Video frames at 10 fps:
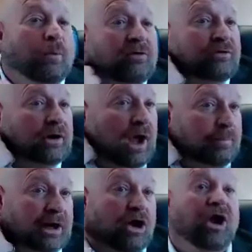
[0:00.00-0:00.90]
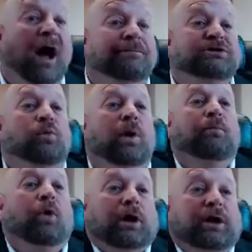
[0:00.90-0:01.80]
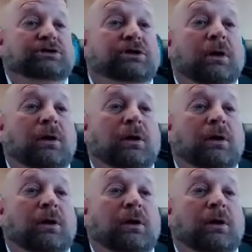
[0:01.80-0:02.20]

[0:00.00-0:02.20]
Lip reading: I worked for a company called Option One Mortgage,